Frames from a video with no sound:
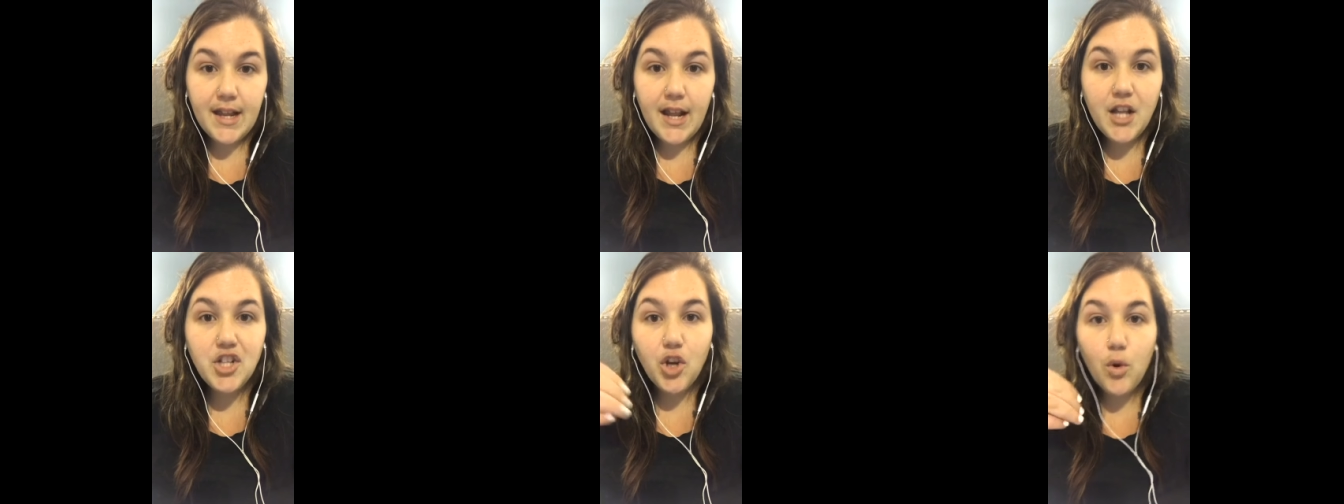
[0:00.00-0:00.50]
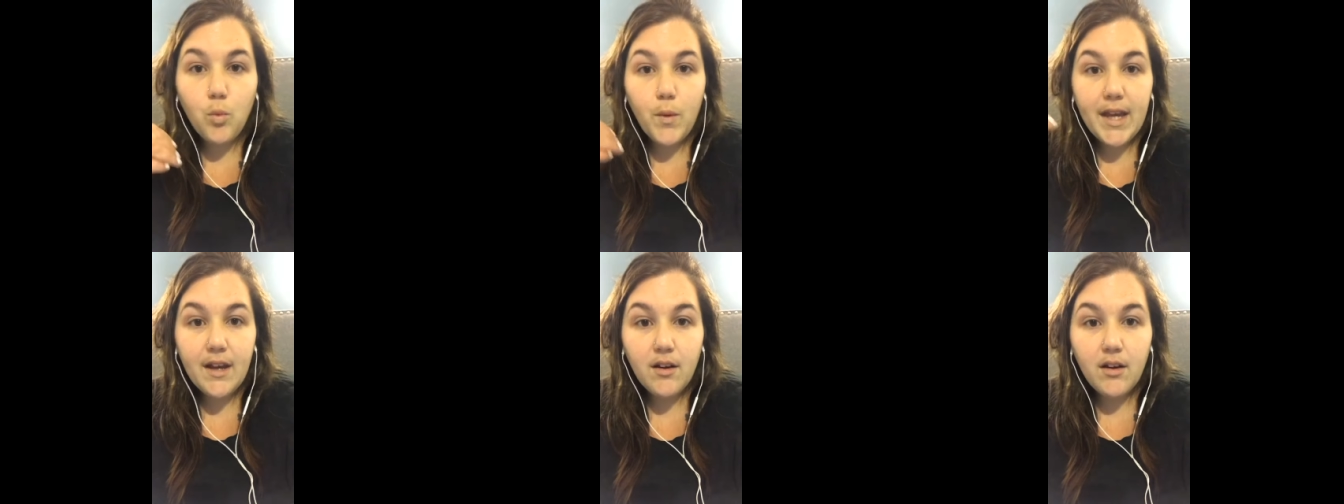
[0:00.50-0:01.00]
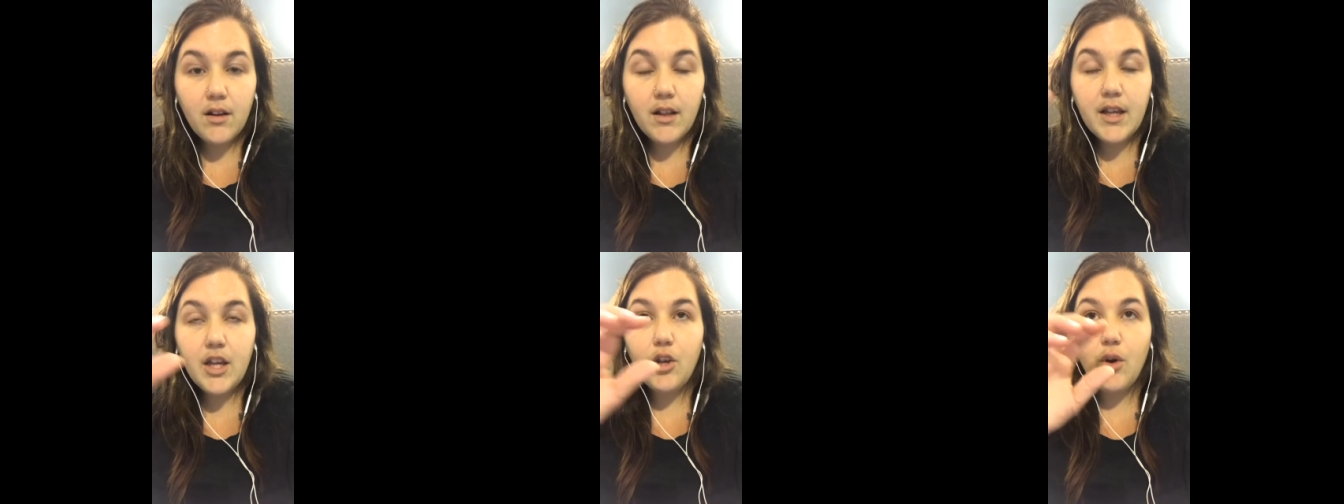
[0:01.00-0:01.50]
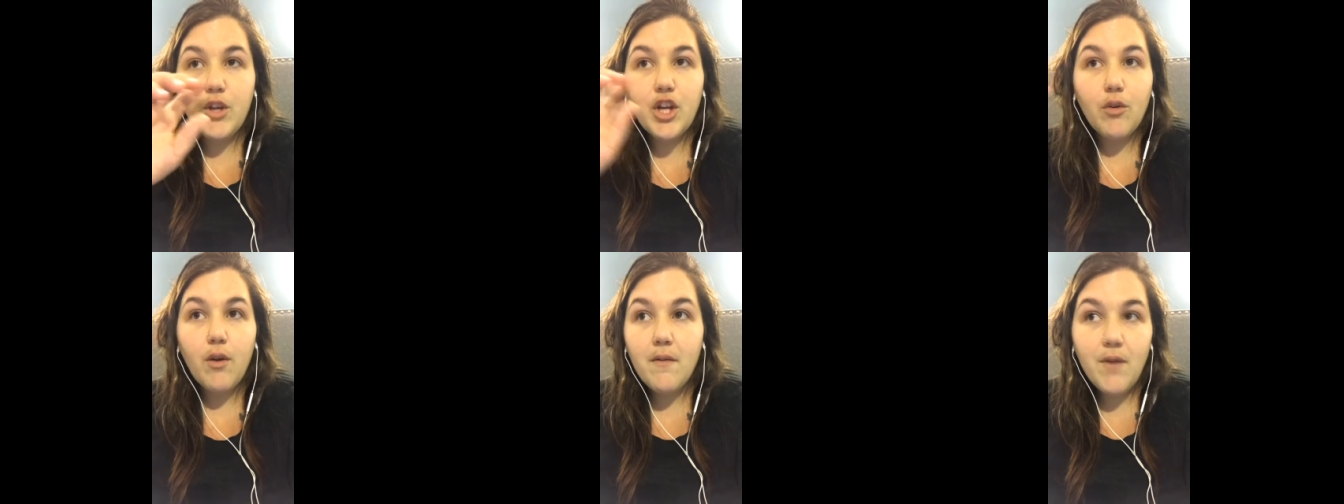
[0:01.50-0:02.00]
And your wheel, your
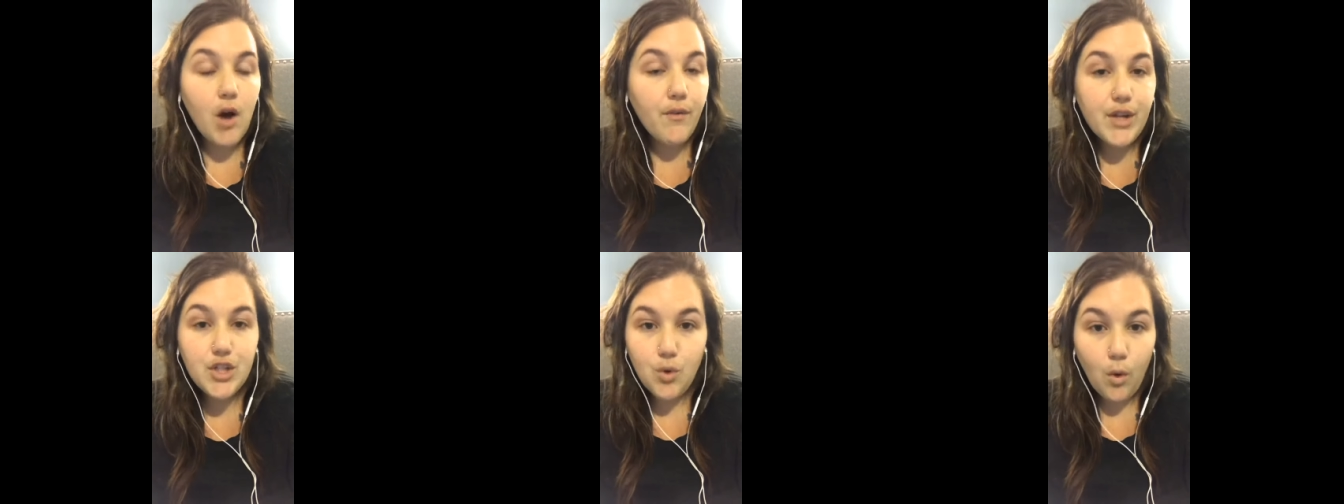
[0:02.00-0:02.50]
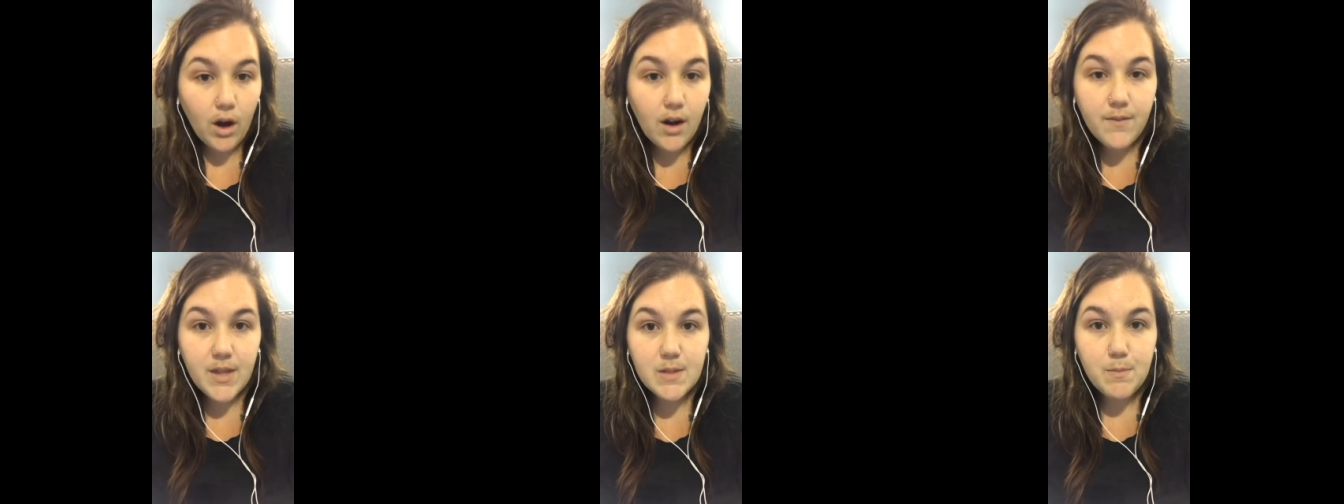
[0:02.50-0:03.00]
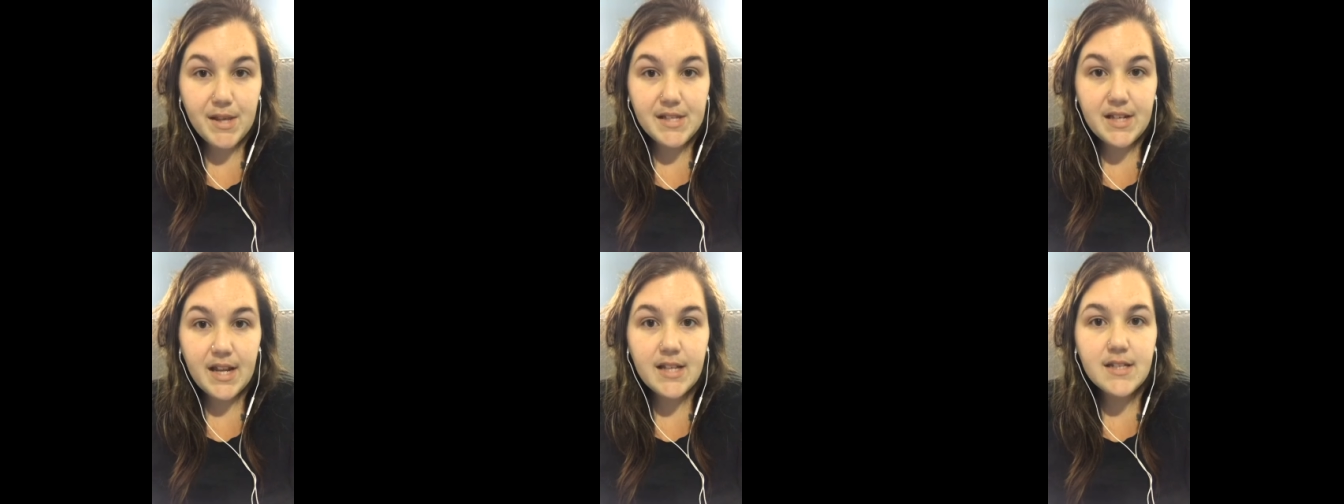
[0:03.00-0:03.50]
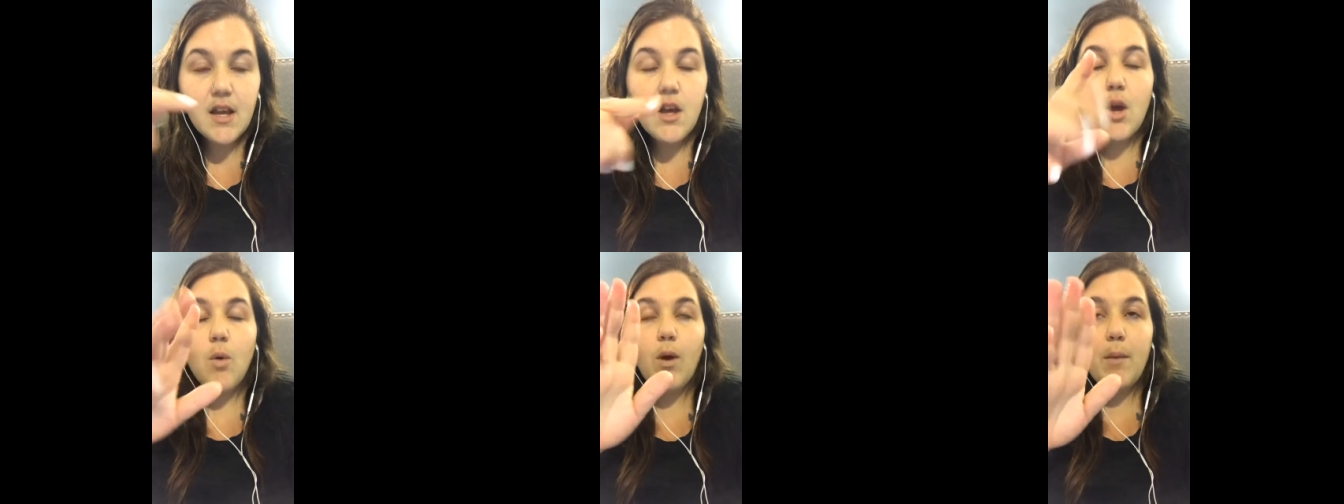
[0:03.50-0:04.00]
revolving door of this business
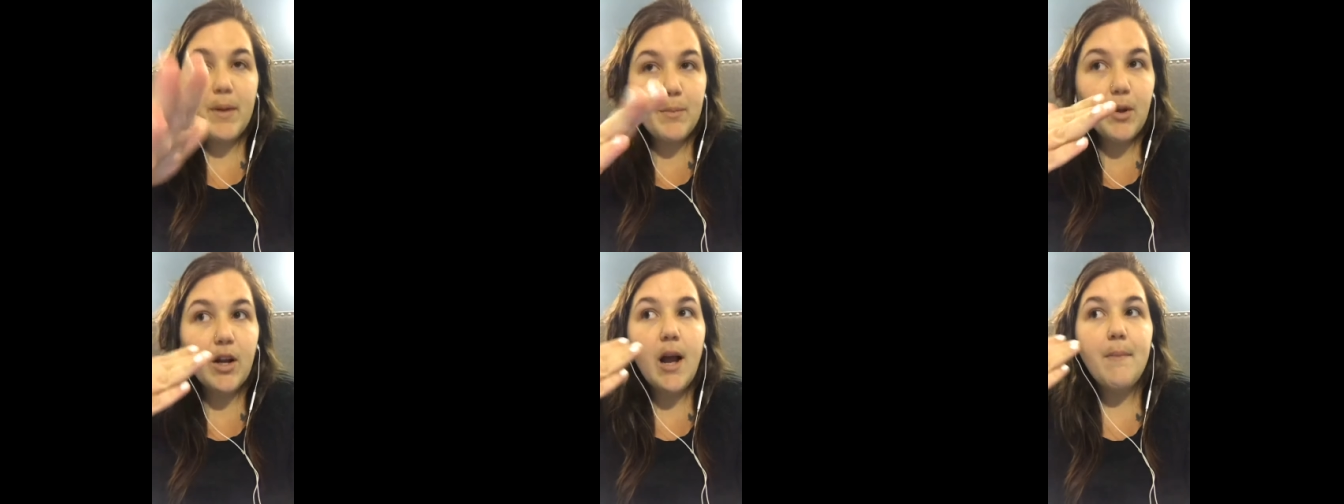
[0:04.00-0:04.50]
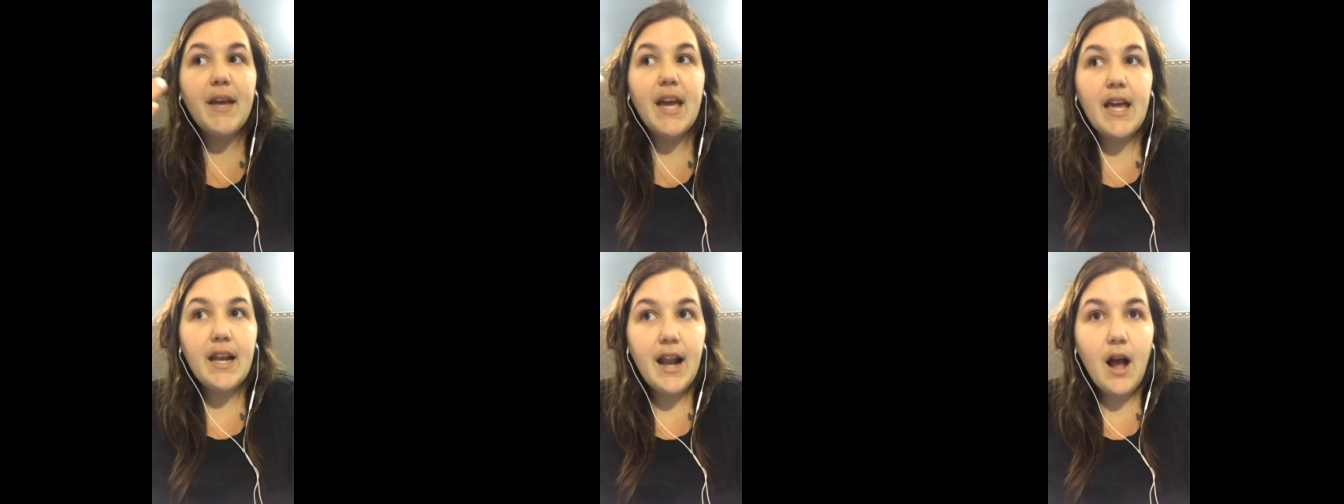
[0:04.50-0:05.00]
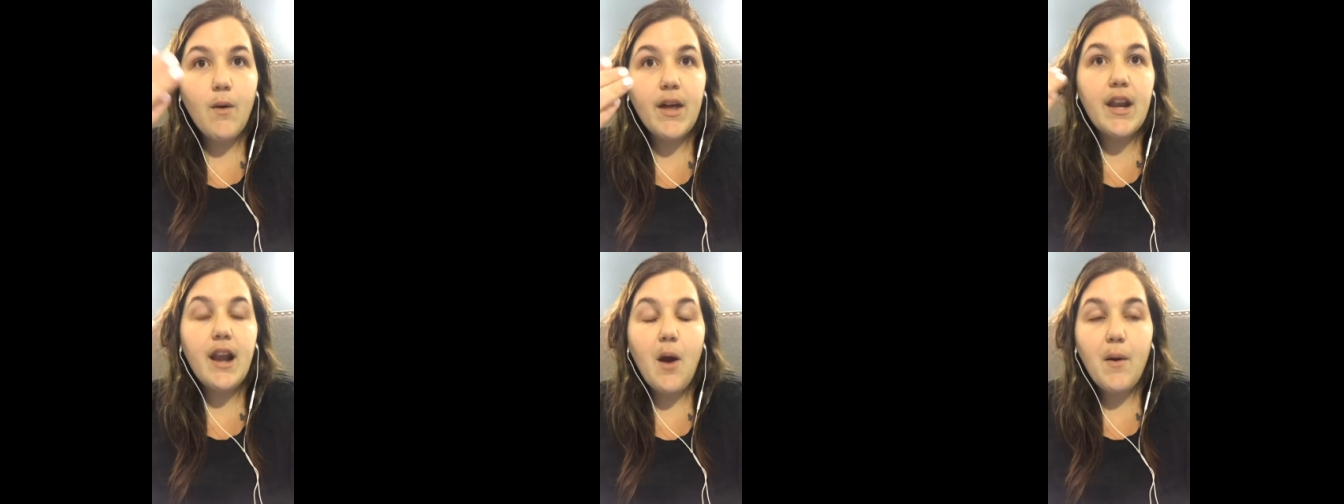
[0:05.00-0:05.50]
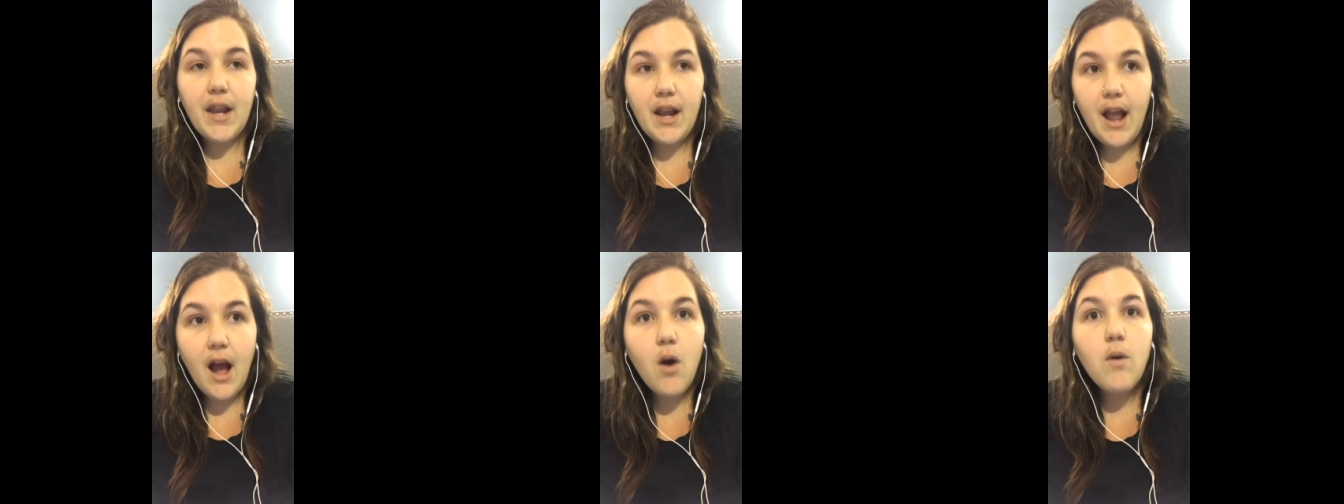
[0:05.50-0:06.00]
where people are coming in and out, in and out, in and
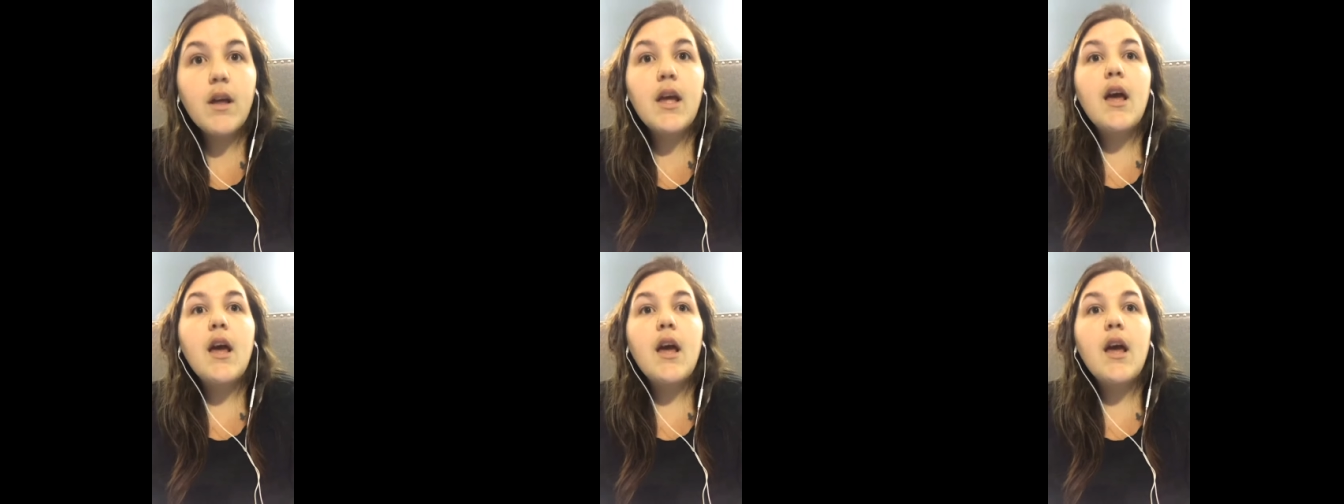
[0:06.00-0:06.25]
out,